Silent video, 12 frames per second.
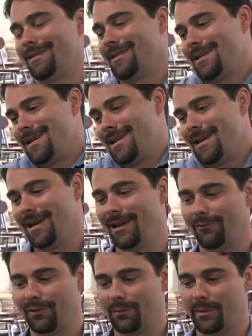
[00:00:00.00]
and,
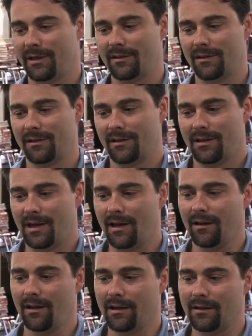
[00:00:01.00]
and respected, and
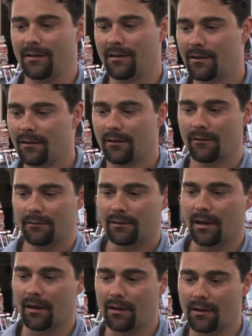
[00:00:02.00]
not like, you know,
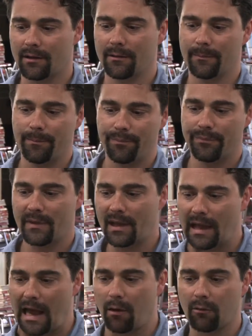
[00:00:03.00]
not like a
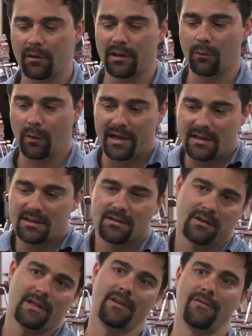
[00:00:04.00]
hourly wage
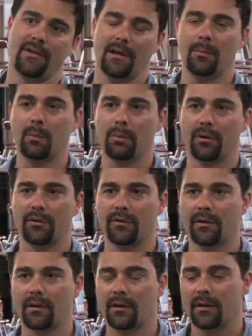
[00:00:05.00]
slave type of
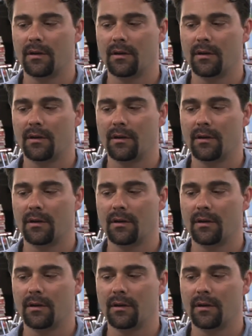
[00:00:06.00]
person.